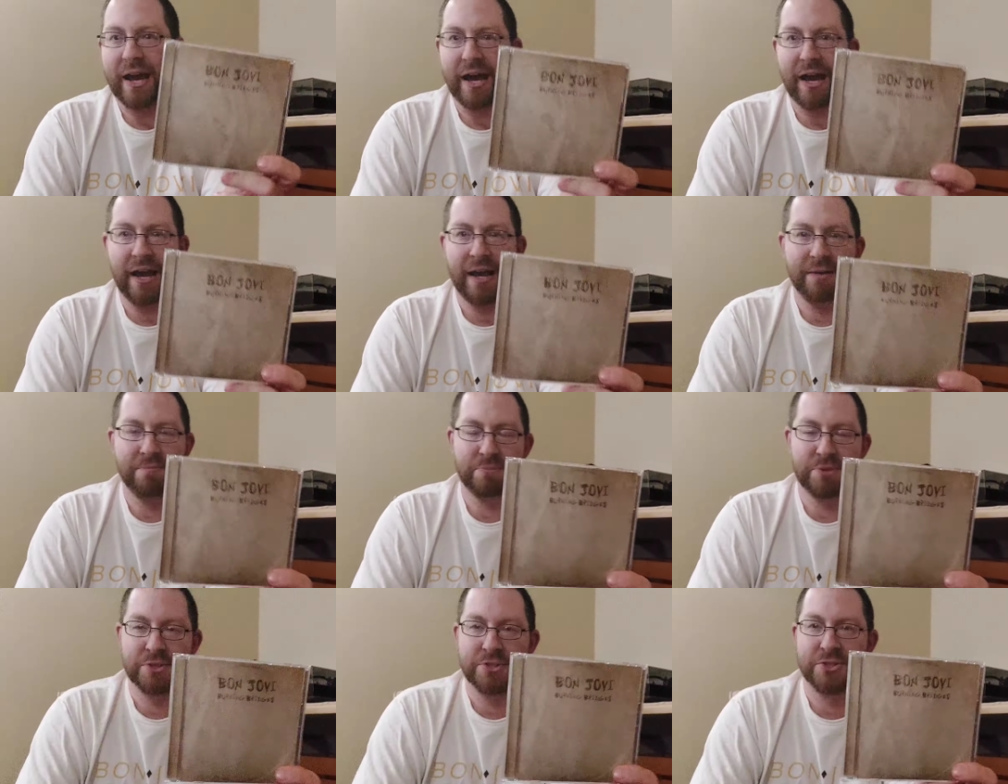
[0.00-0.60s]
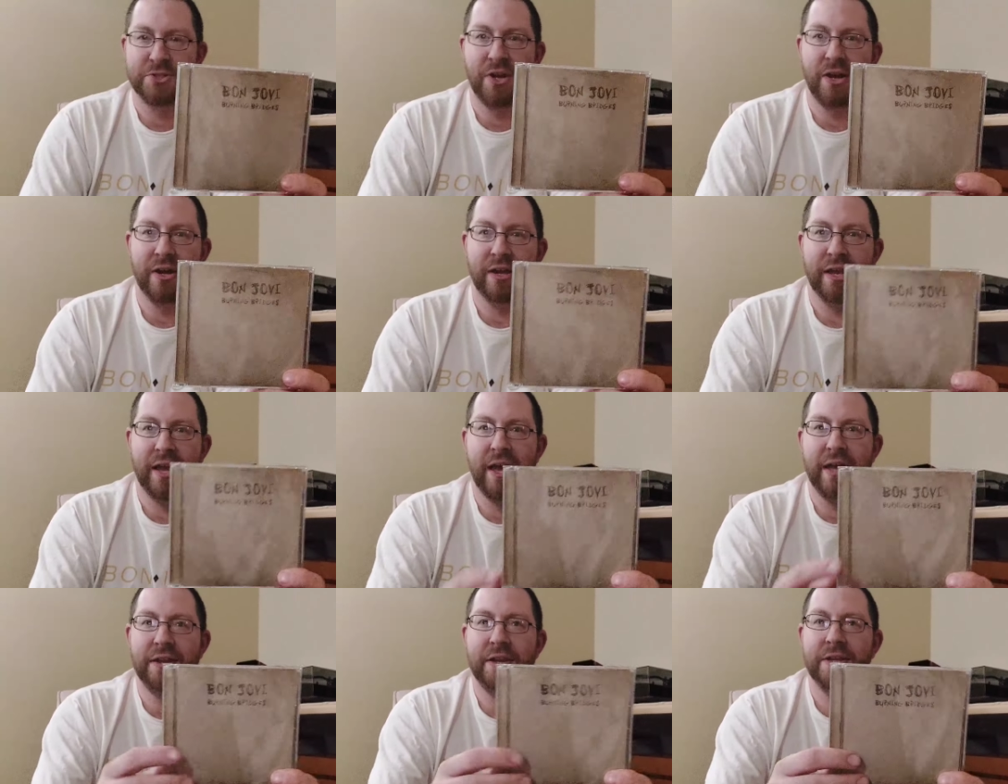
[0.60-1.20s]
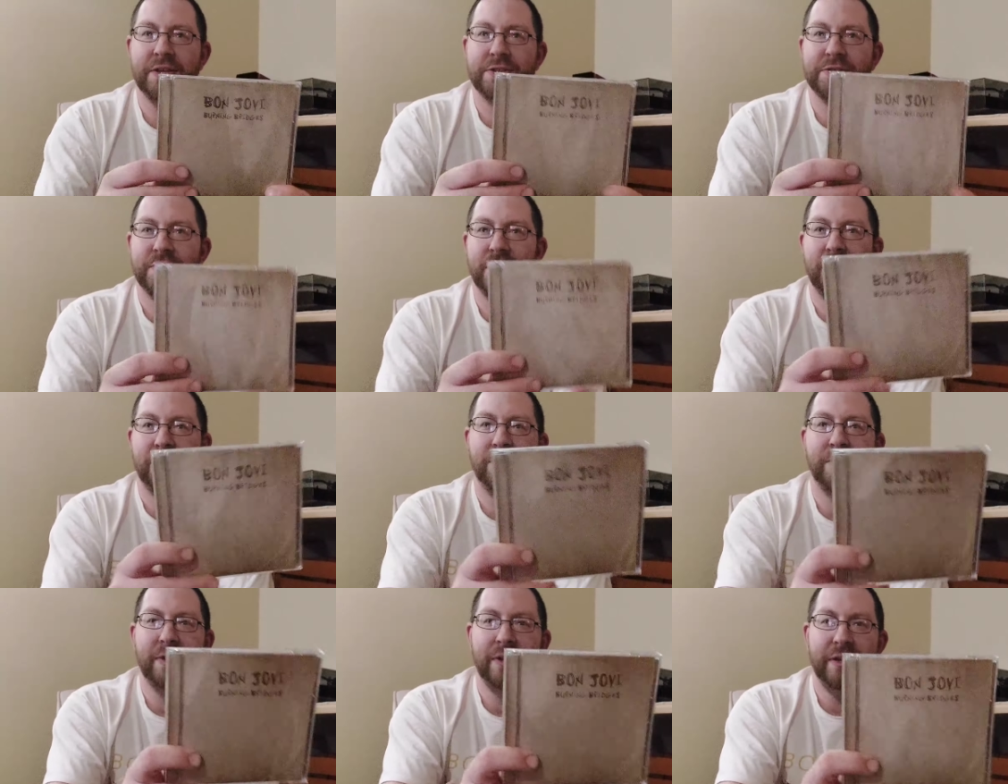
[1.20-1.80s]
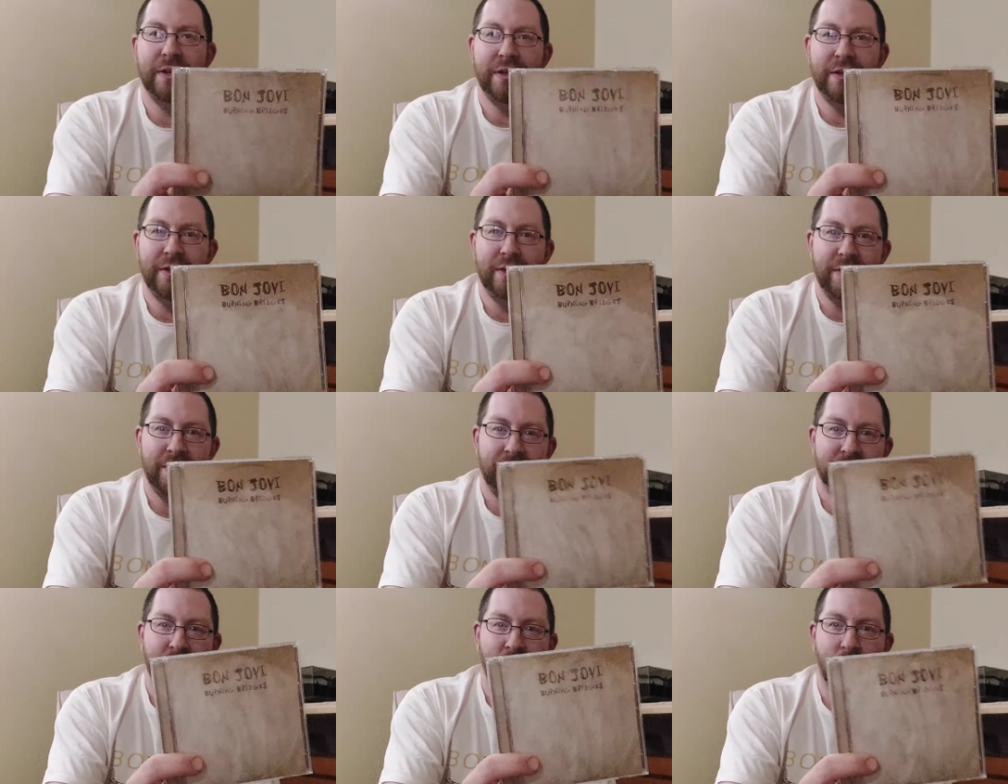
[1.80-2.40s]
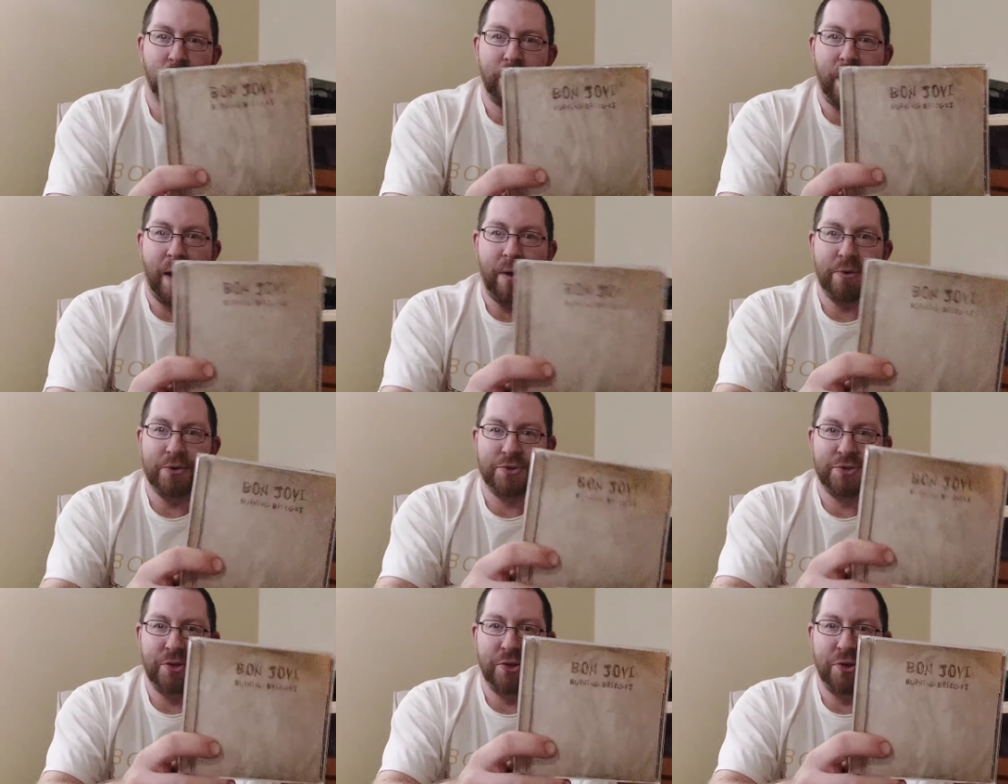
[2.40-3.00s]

I'm just not getting it. So, more power to